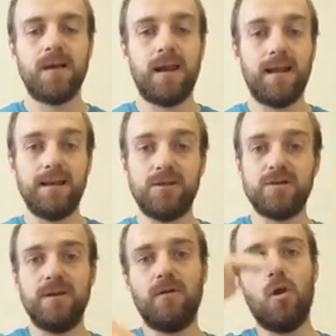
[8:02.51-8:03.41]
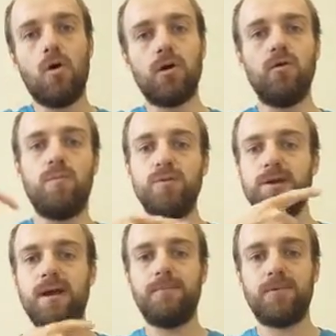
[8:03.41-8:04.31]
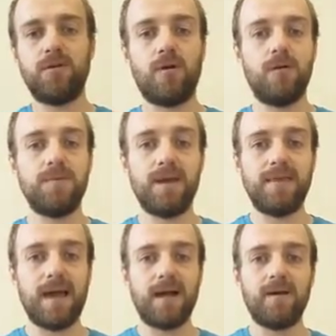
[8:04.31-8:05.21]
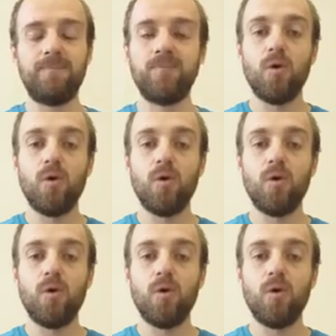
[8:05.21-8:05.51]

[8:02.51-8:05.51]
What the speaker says: And then just leave a longer loop which you can put around the neck.